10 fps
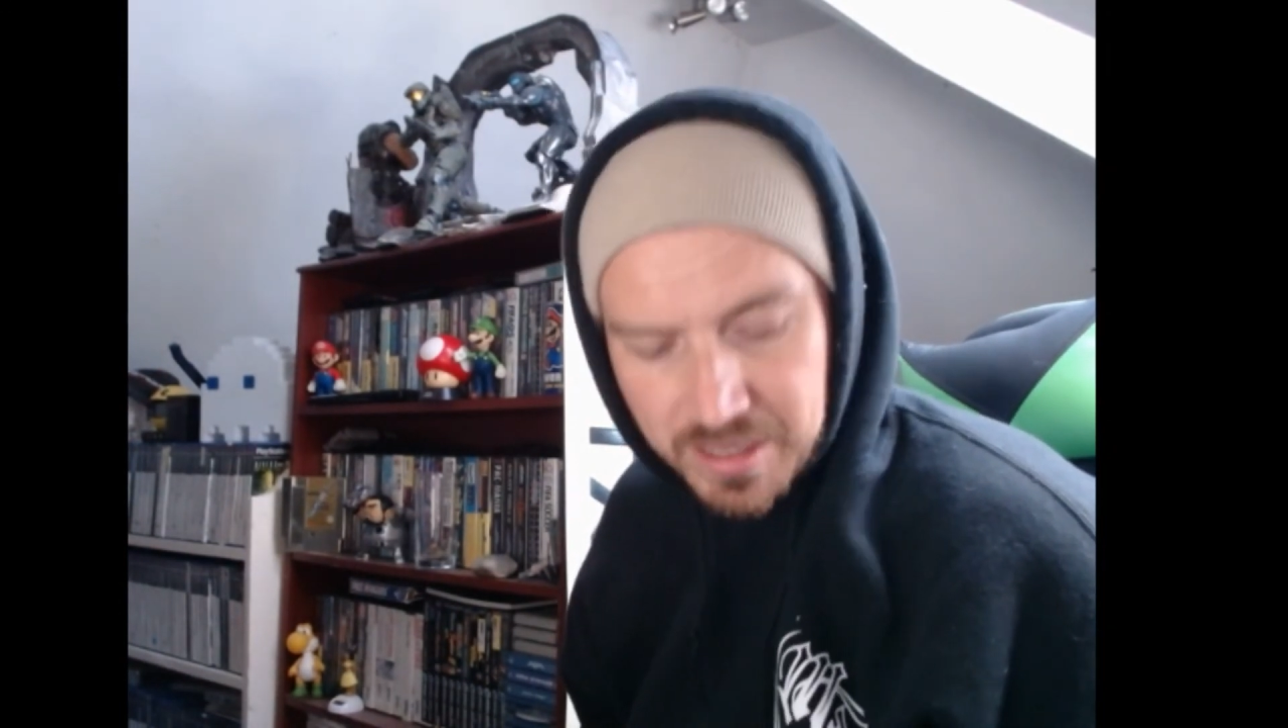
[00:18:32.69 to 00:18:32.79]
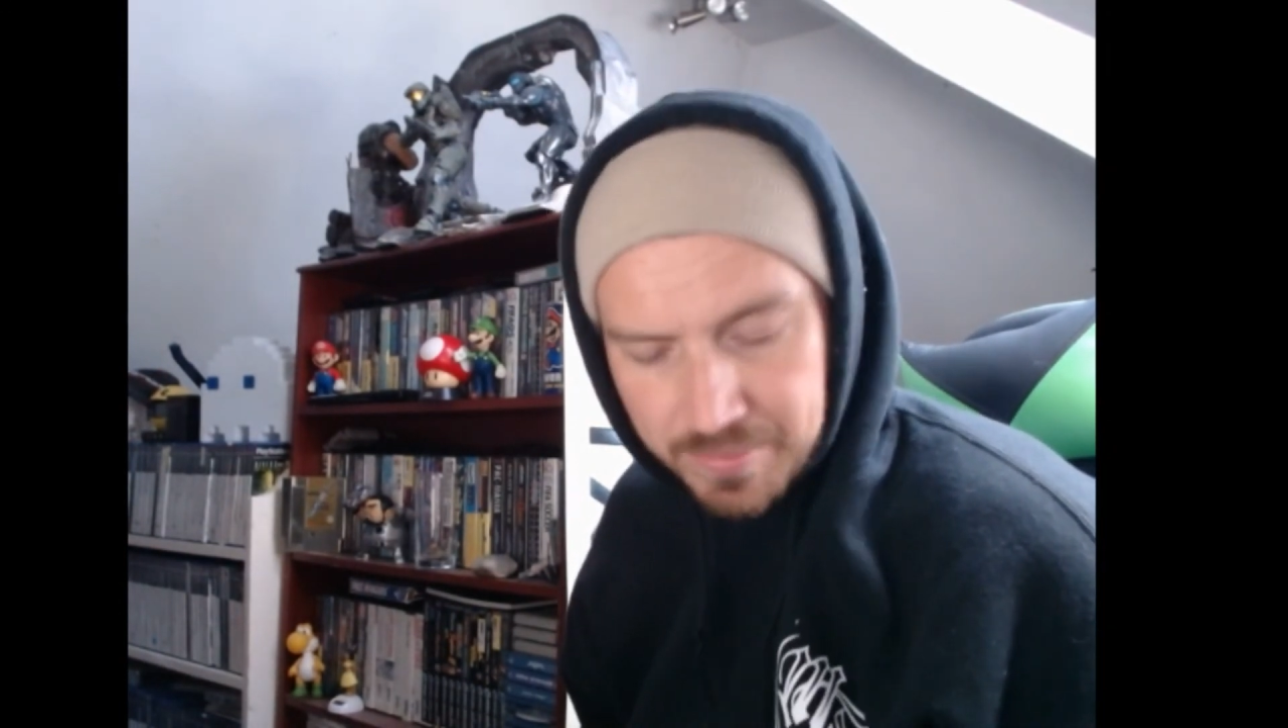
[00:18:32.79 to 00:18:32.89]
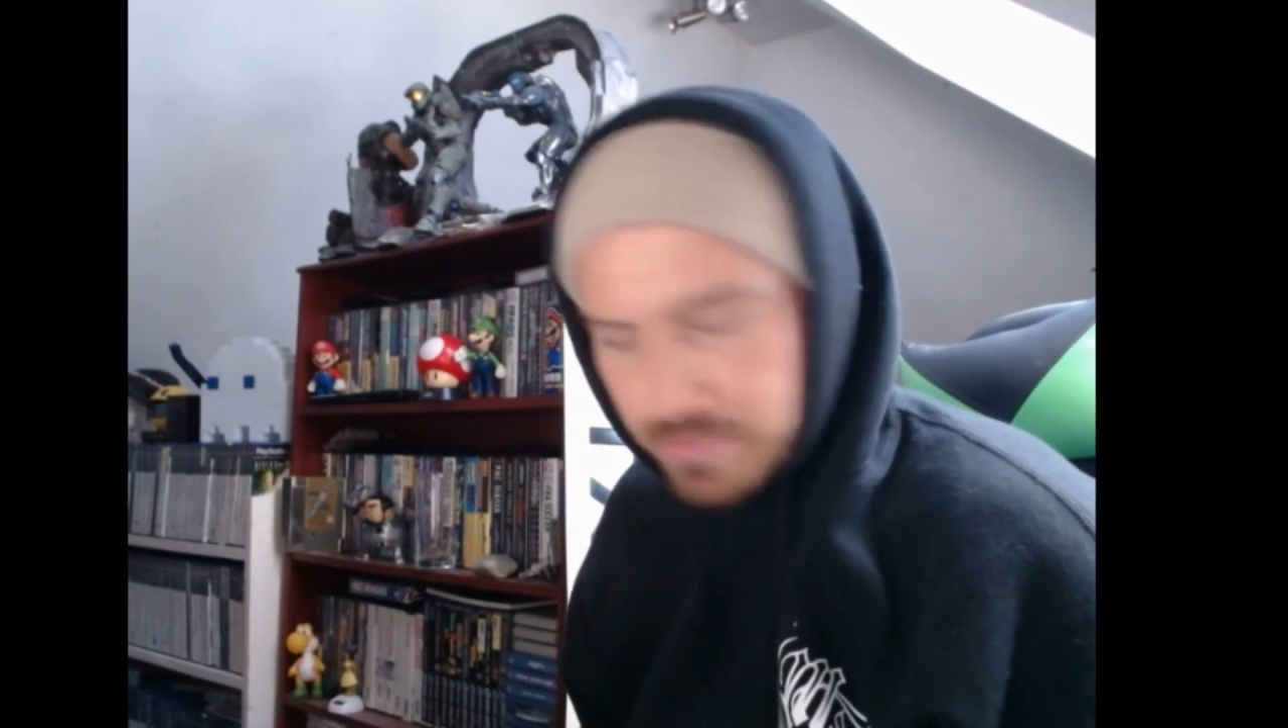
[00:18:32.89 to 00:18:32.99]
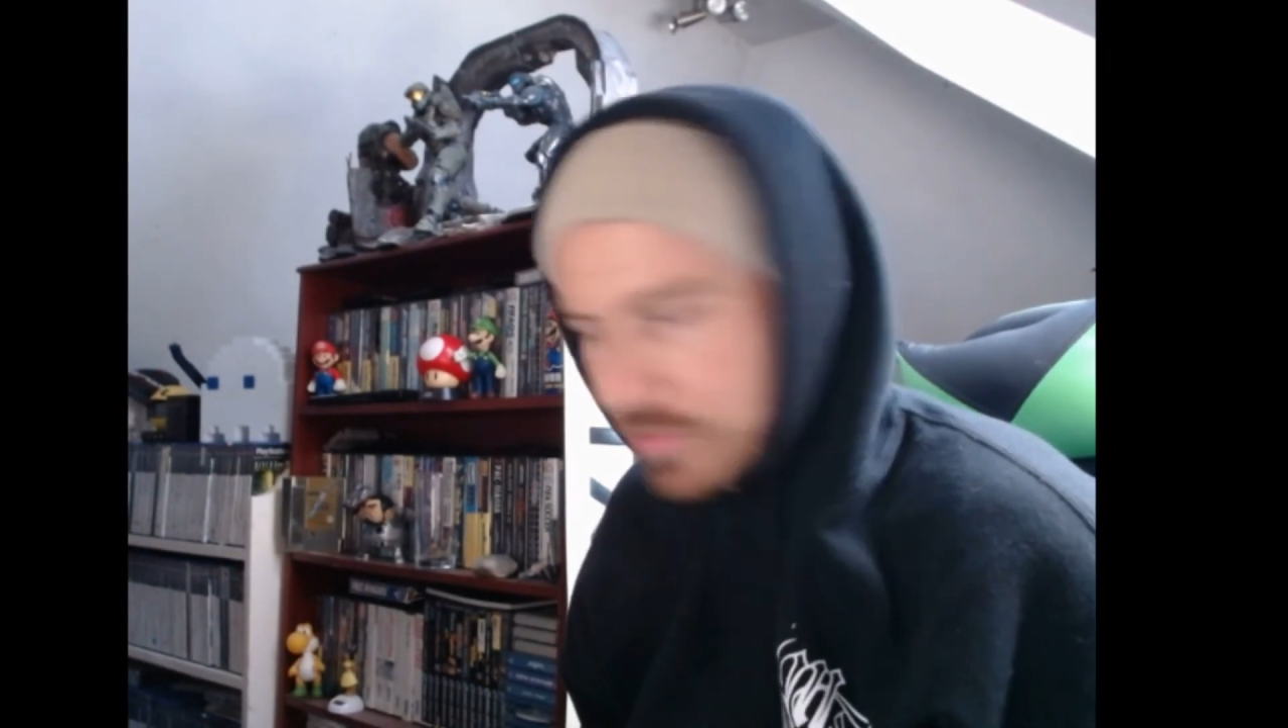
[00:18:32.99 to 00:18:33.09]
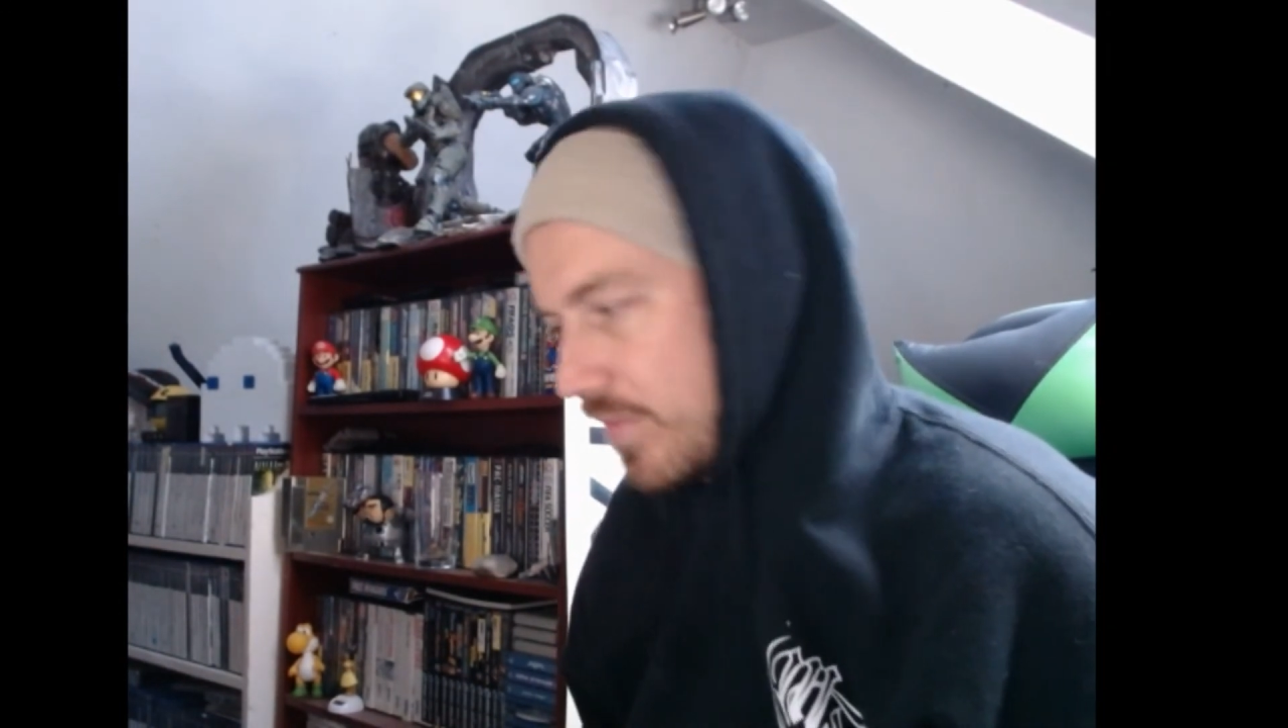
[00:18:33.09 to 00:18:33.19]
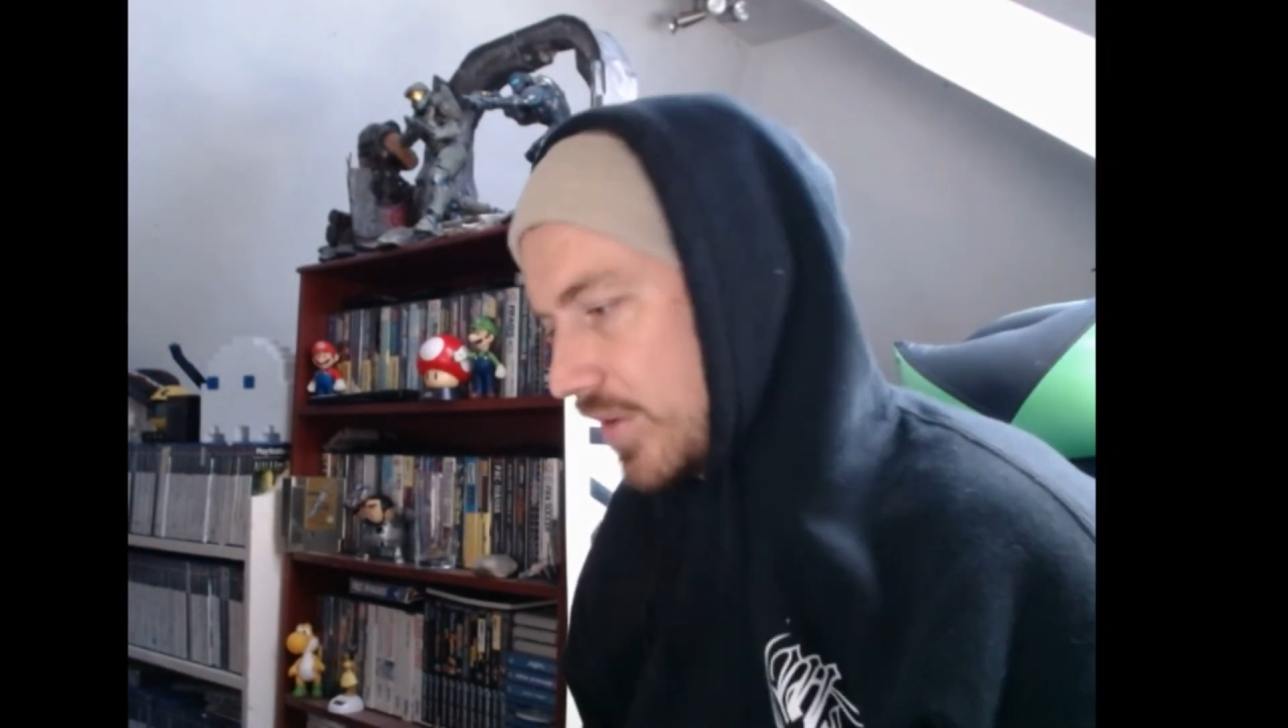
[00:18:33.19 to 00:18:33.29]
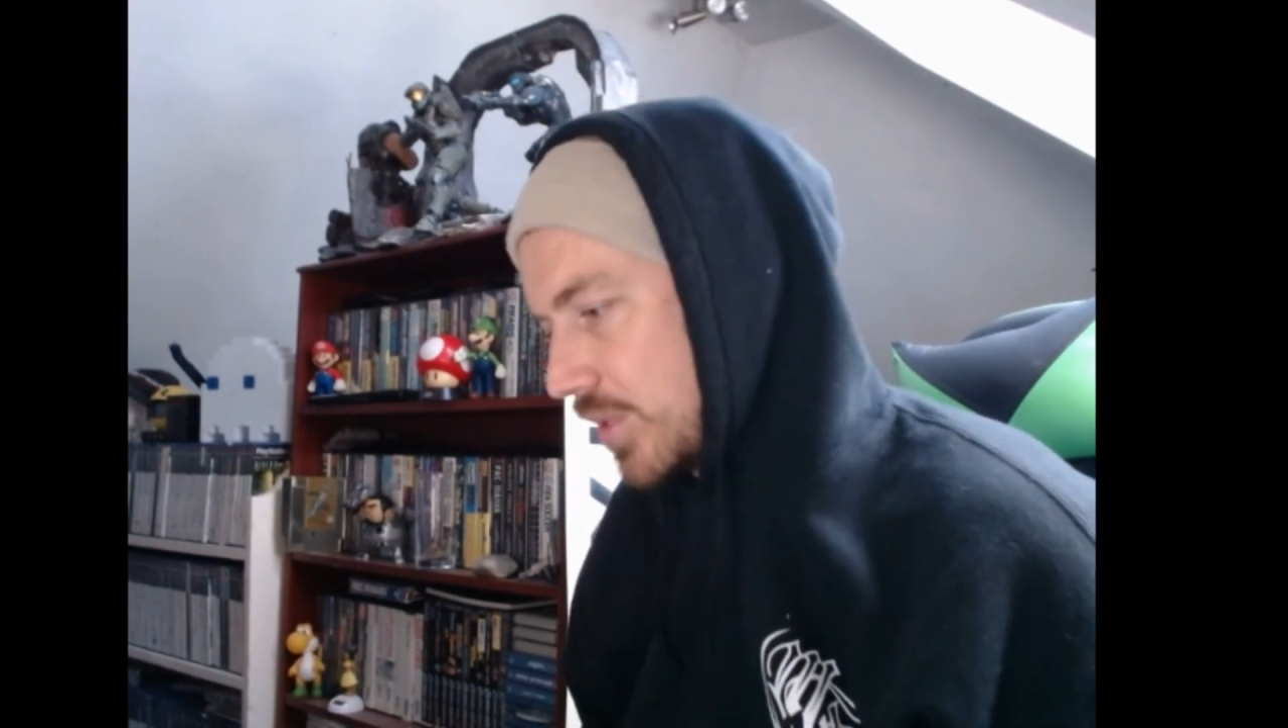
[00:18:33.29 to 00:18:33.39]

and moving some